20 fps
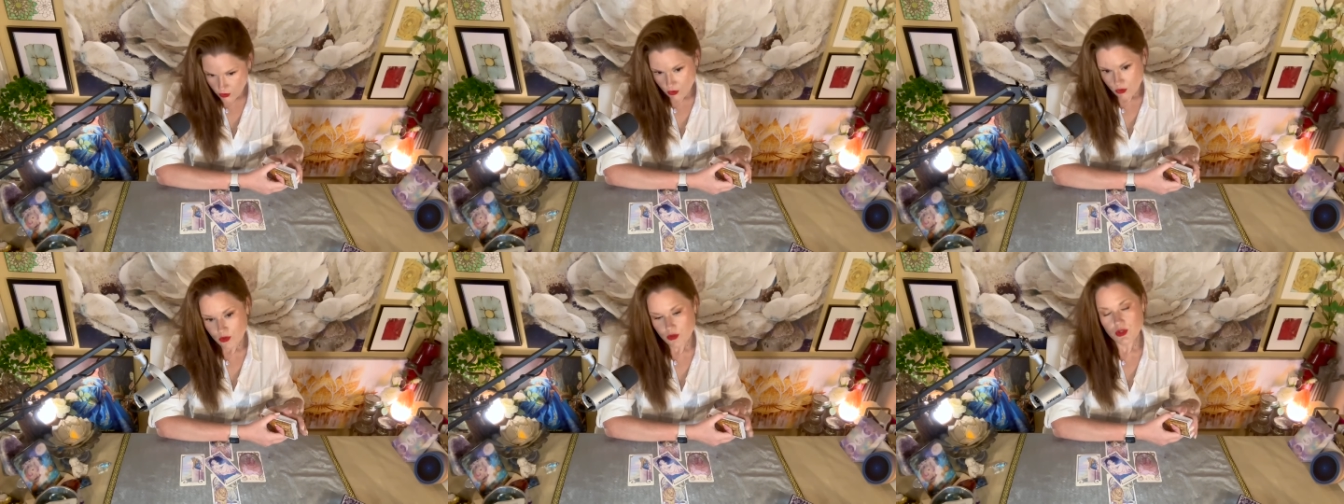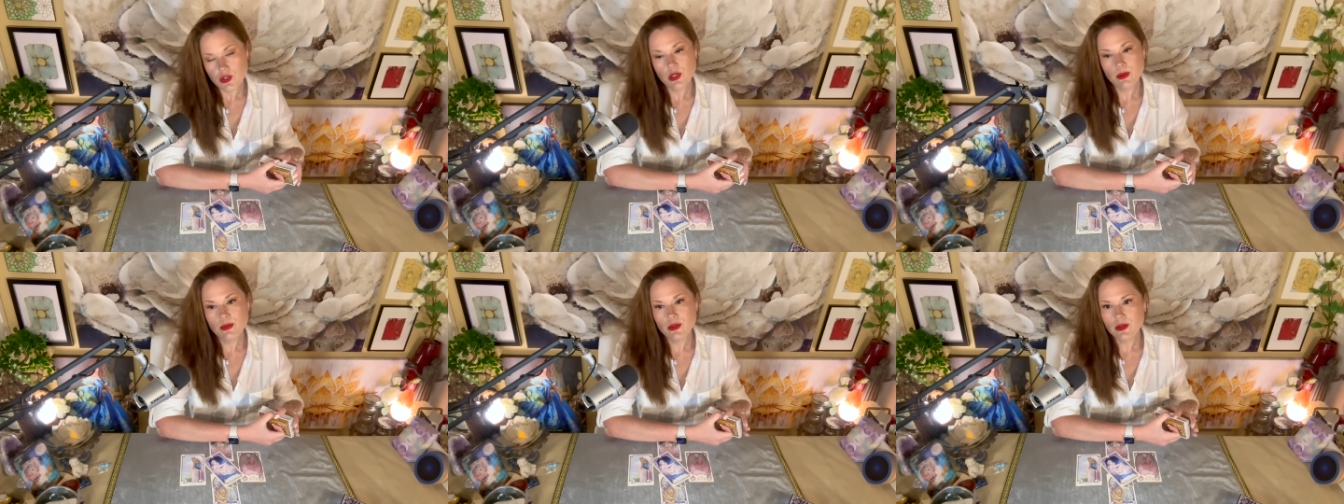
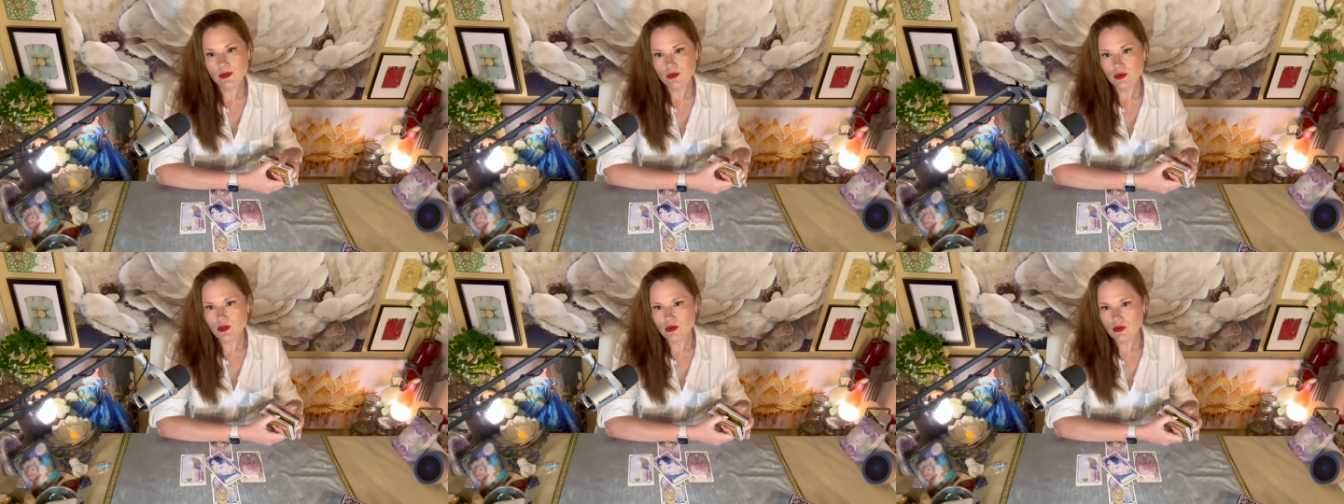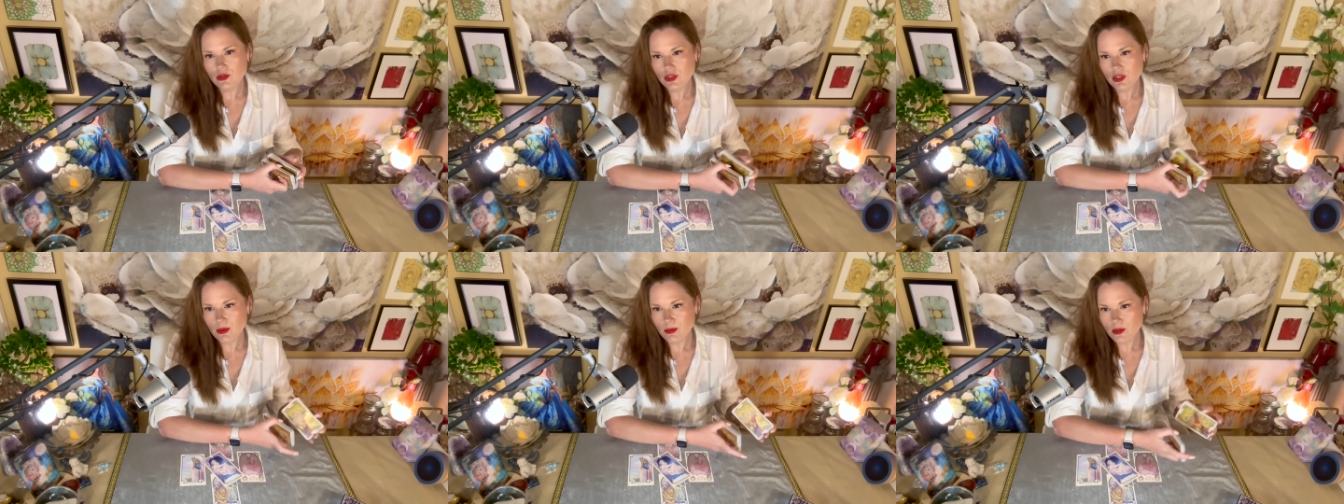Some of the
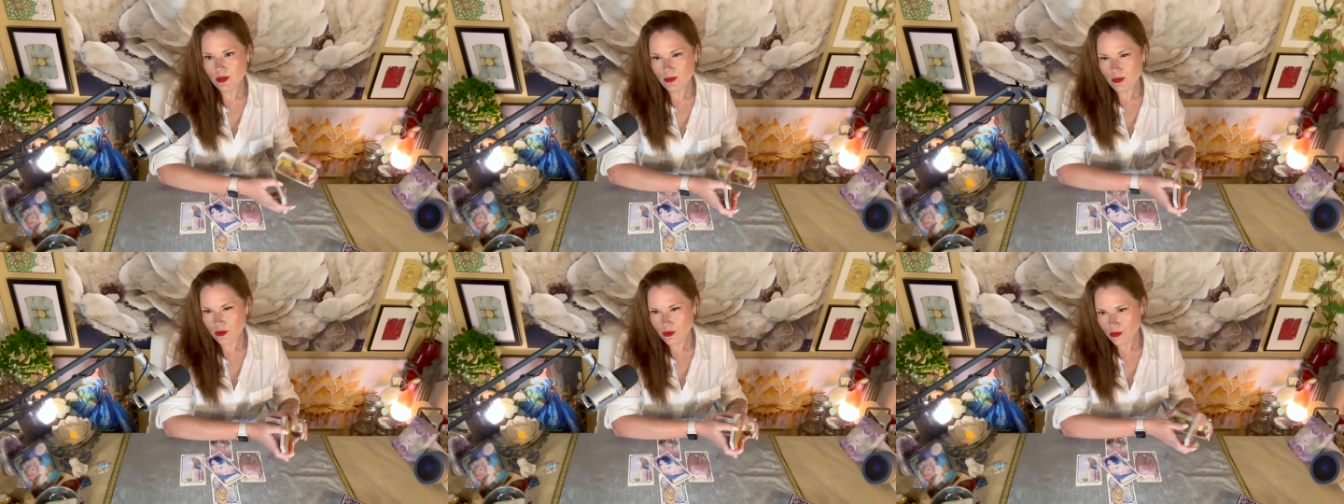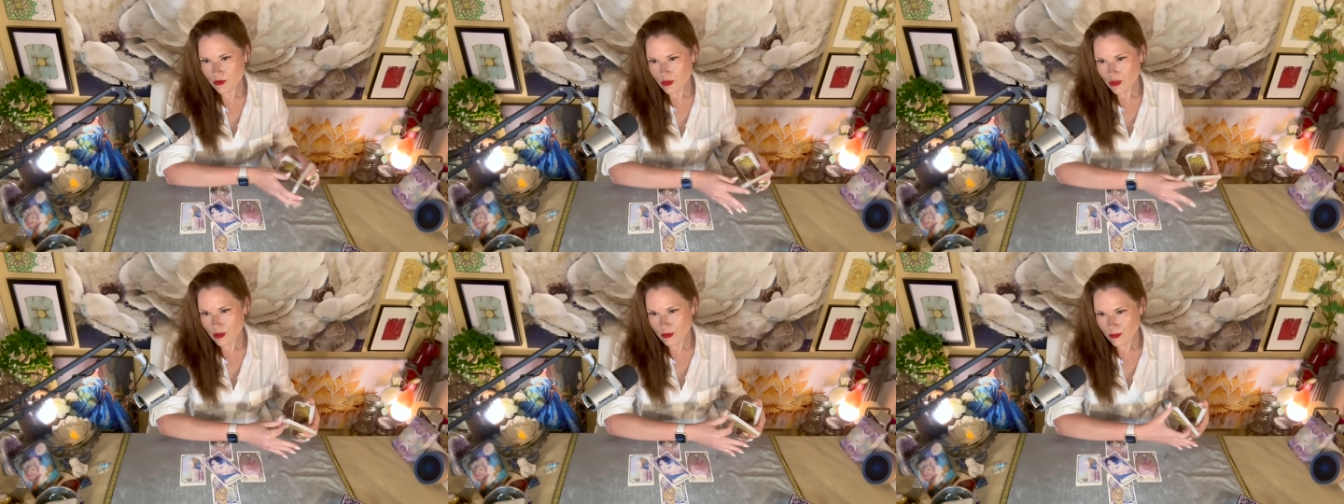moon, some of the
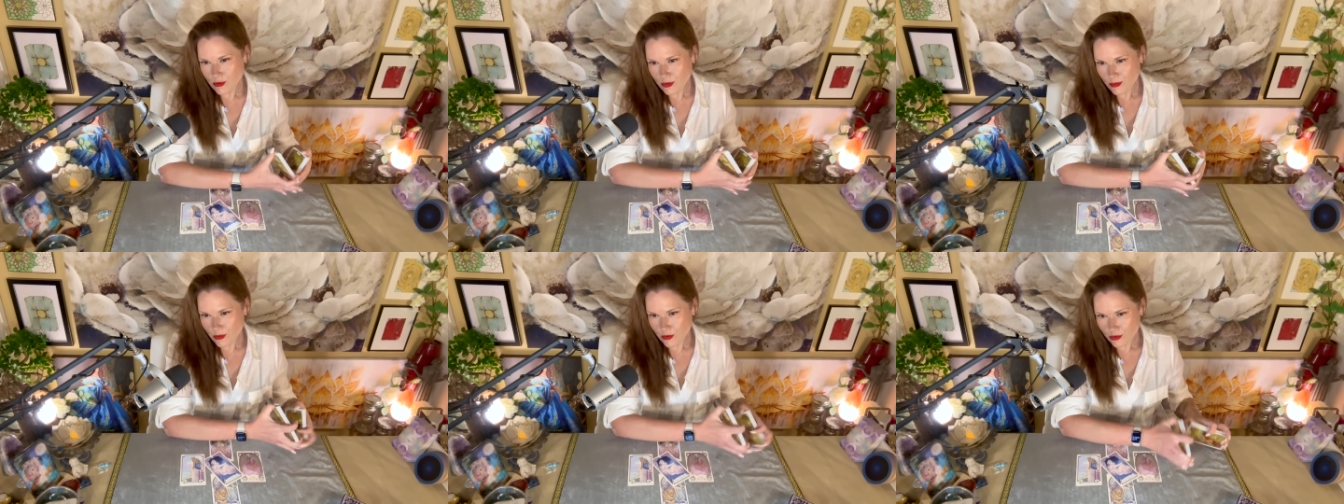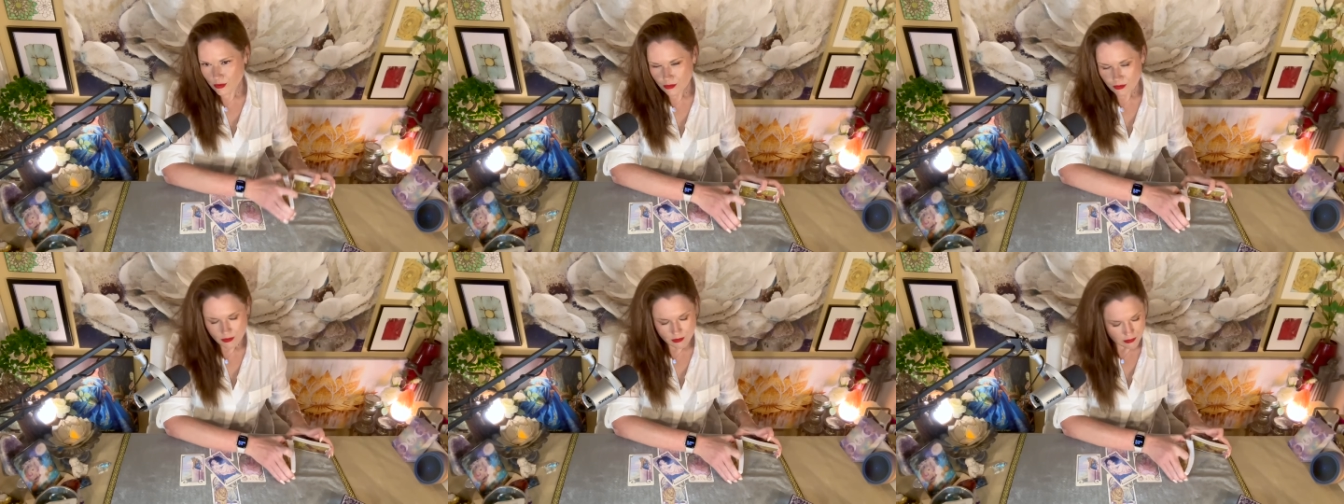moon, some of the
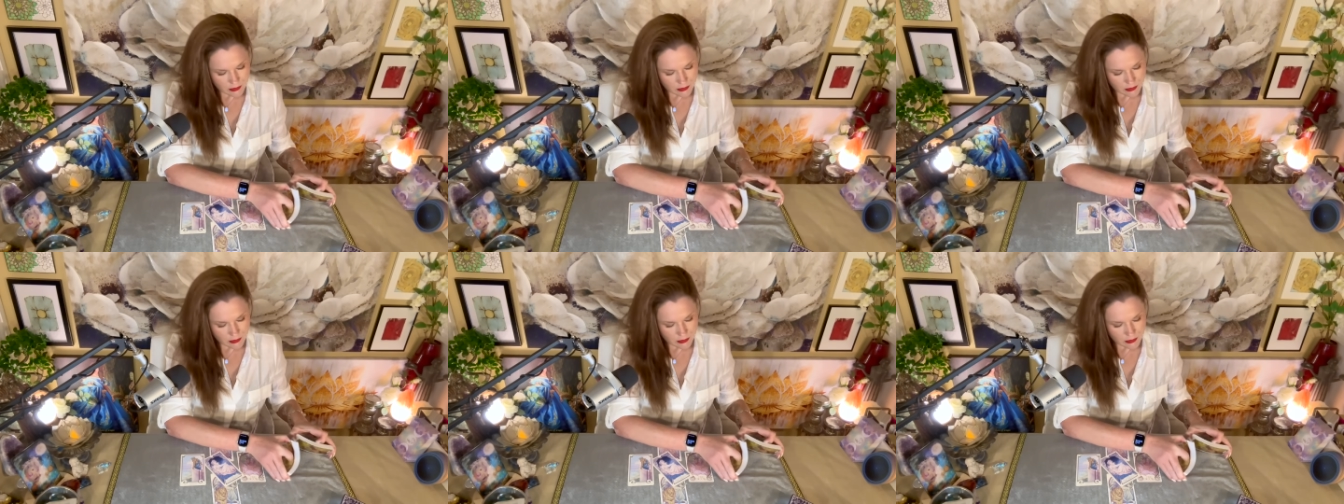moon.